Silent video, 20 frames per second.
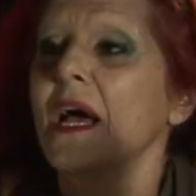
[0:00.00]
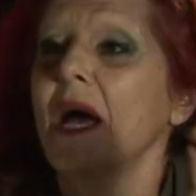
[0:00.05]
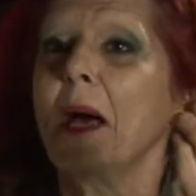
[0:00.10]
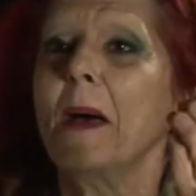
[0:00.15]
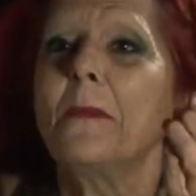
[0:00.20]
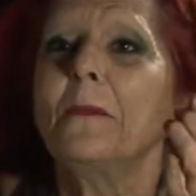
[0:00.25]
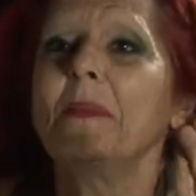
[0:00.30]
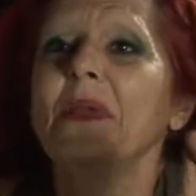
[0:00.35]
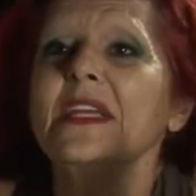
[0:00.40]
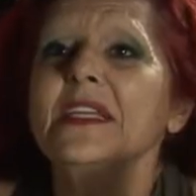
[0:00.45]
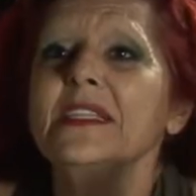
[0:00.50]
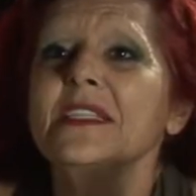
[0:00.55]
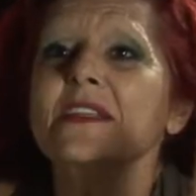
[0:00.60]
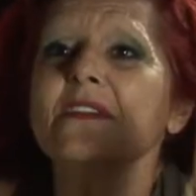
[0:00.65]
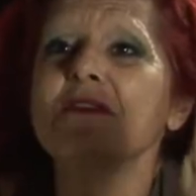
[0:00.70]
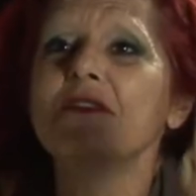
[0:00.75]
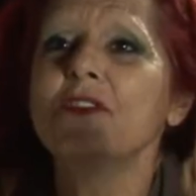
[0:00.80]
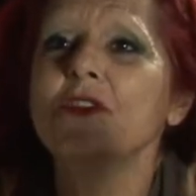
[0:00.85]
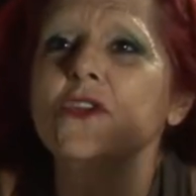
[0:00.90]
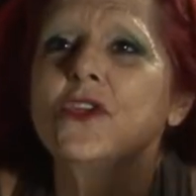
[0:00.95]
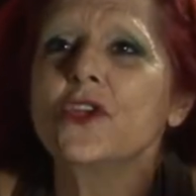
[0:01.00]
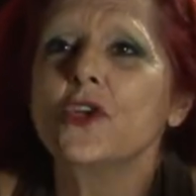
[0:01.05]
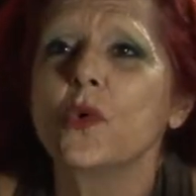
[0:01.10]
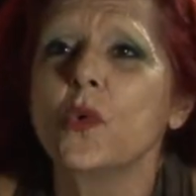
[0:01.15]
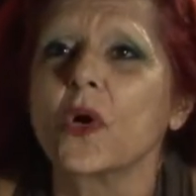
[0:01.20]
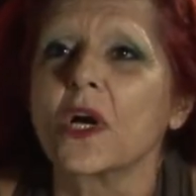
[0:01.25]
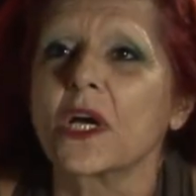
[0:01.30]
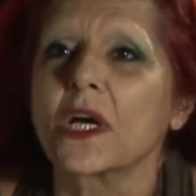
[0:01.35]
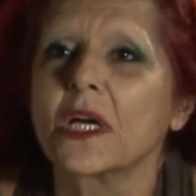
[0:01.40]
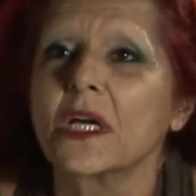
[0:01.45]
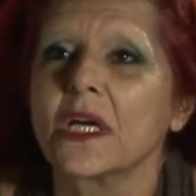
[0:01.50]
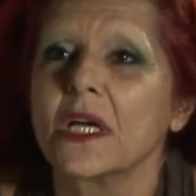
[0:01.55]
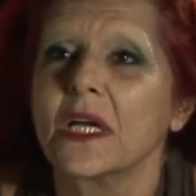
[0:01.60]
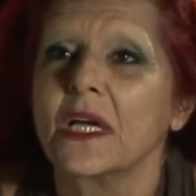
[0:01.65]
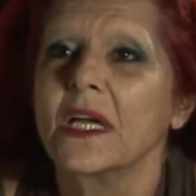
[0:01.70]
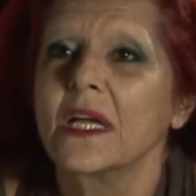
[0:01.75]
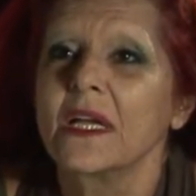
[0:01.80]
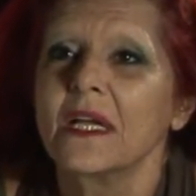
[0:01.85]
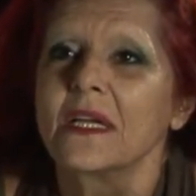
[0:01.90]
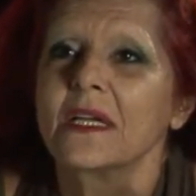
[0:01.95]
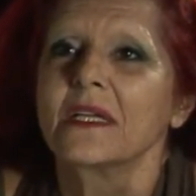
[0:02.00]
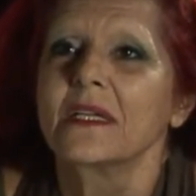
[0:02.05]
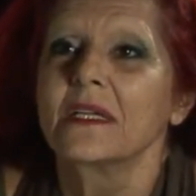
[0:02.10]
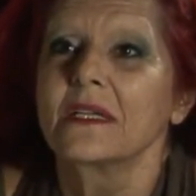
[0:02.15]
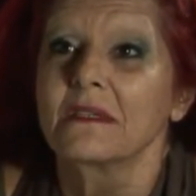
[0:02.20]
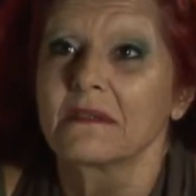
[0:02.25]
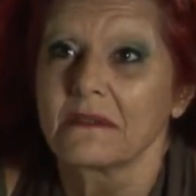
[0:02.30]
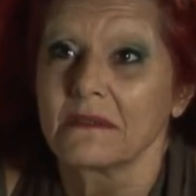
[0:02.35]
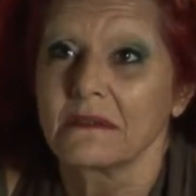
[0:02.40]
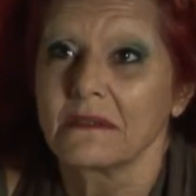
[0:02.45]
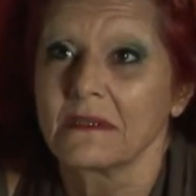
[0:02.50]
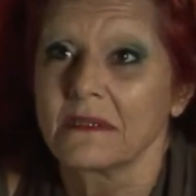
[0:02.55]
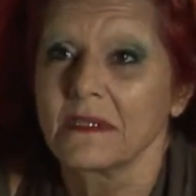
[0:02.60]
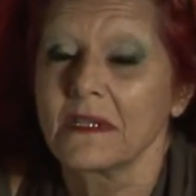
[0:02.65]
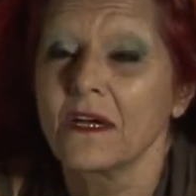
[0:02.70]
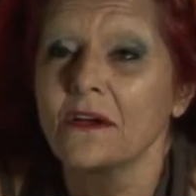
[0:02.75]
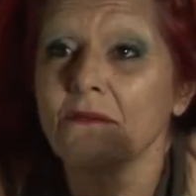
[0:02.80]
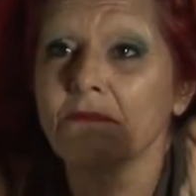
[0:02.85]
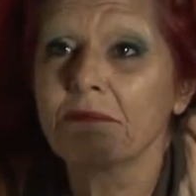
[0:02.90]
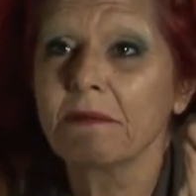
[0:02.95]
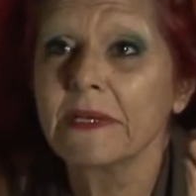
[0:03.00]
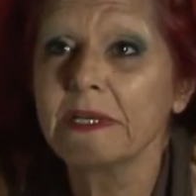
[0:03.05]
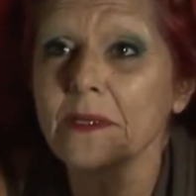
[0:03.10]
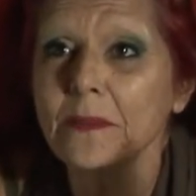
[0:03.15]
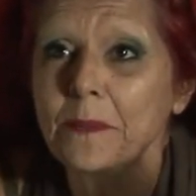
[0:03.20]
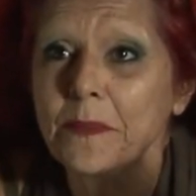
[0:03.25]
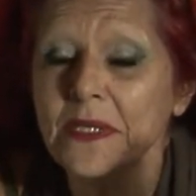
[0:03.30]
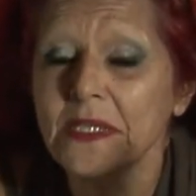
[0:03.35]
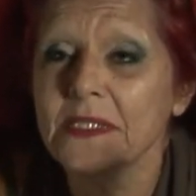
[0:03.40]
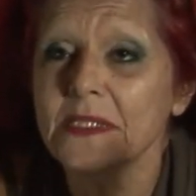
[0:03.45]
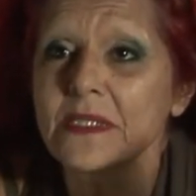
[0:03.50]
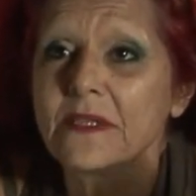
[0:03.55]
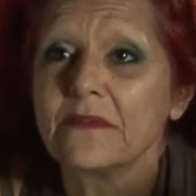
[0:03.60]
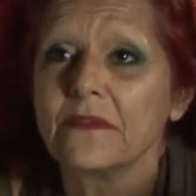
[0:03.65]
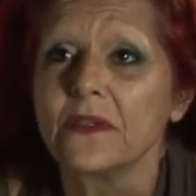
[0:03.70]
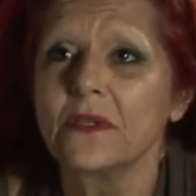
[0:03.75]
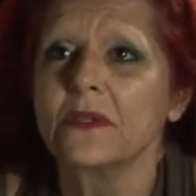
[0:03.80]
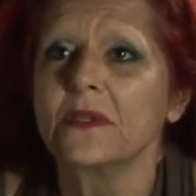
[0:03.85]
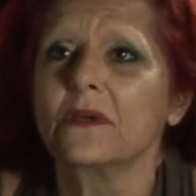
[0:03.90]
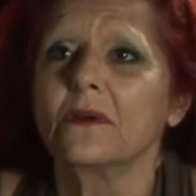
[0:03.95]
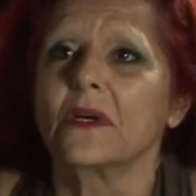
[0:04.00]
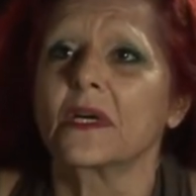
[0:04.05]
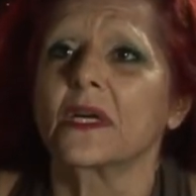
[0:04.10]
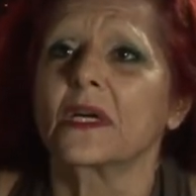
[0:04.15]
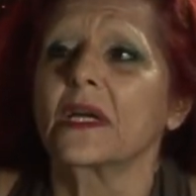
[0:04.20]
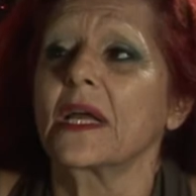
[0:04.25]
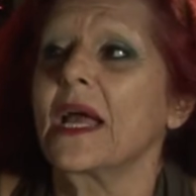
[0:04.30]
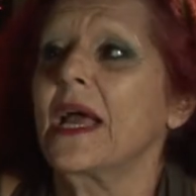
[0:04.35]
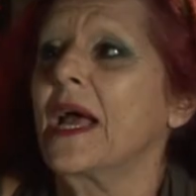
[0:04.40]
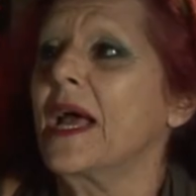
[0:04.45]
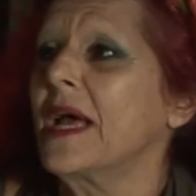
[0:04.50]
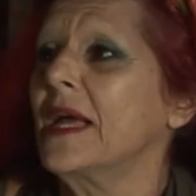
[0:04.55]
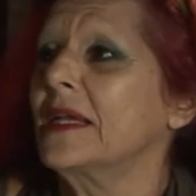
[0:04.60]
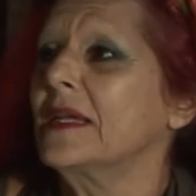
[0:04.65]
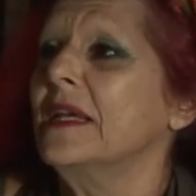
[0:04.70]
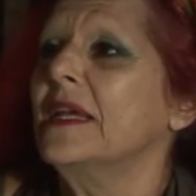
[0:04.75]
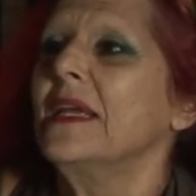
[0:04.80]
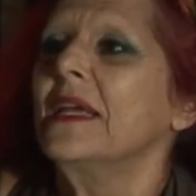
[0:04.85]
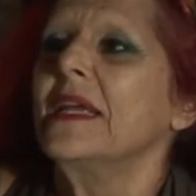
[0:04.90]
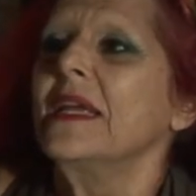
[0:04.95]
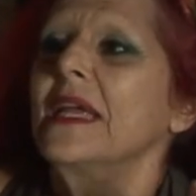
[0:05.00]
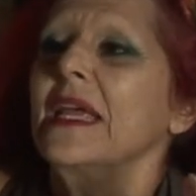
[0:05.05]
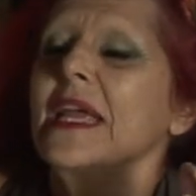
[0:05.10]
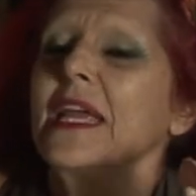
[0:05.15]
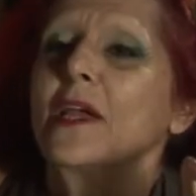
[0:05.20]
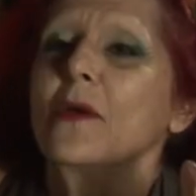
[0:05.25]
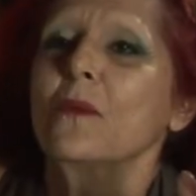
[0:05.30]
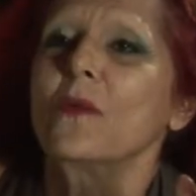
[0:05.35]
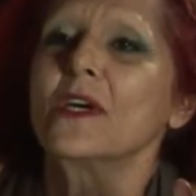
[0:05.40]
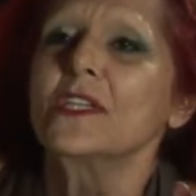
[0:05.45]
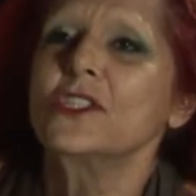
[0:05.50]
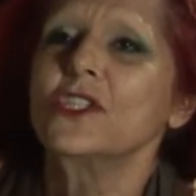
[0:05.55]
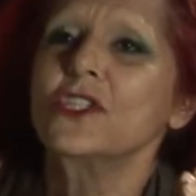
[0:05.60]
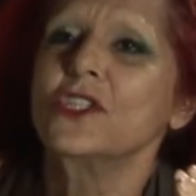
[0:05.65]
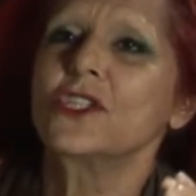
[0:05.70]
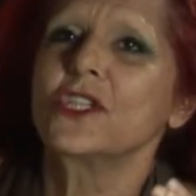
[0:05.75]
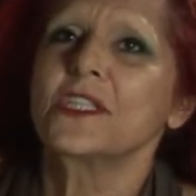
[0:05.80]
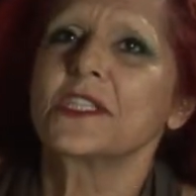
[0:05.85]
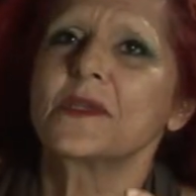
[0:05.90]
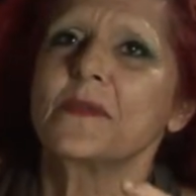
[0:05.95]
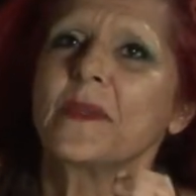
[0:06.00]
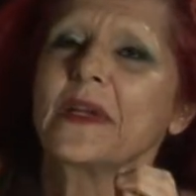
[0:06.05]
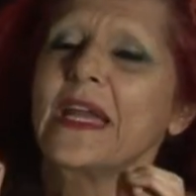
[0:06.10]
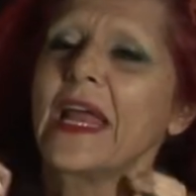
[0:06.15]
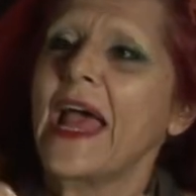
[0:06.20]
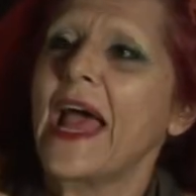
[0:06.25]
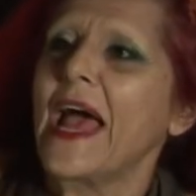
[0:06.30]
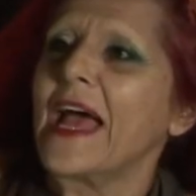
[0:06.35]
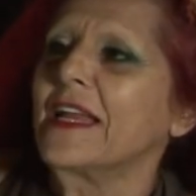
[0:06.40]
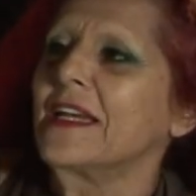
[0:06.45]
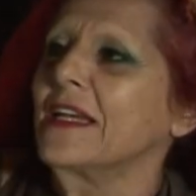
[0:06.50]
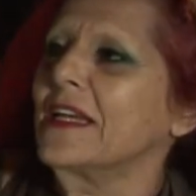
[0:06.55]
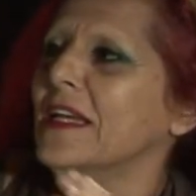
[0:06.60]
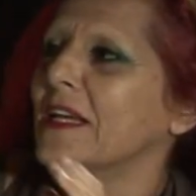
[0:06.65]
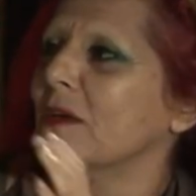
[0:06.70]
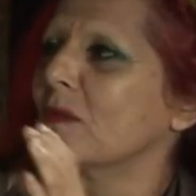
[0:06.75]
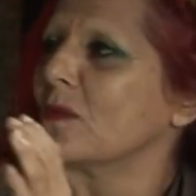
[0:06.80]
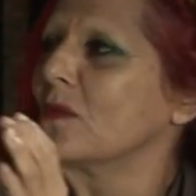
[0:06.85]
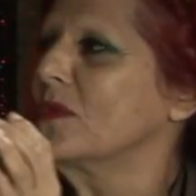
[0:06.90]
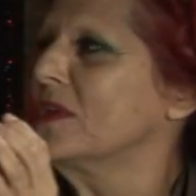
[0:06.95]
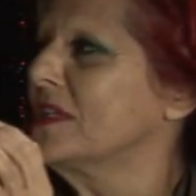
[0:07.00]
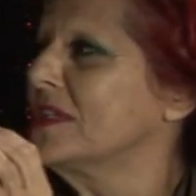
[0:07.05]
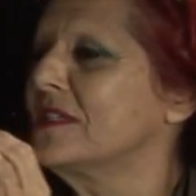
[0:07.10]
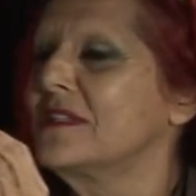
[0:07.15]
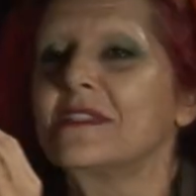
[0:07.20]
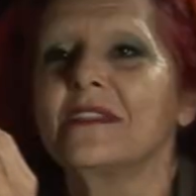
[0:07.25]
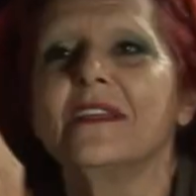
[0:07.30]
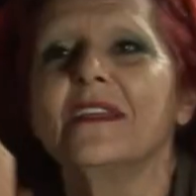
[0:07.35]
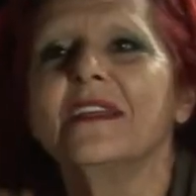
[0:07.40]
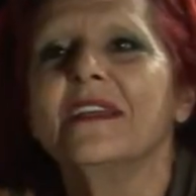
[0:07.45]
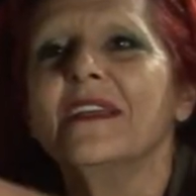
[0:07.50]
a piece of New York, a real piece of New York. And it wasn't just Manhattan, it was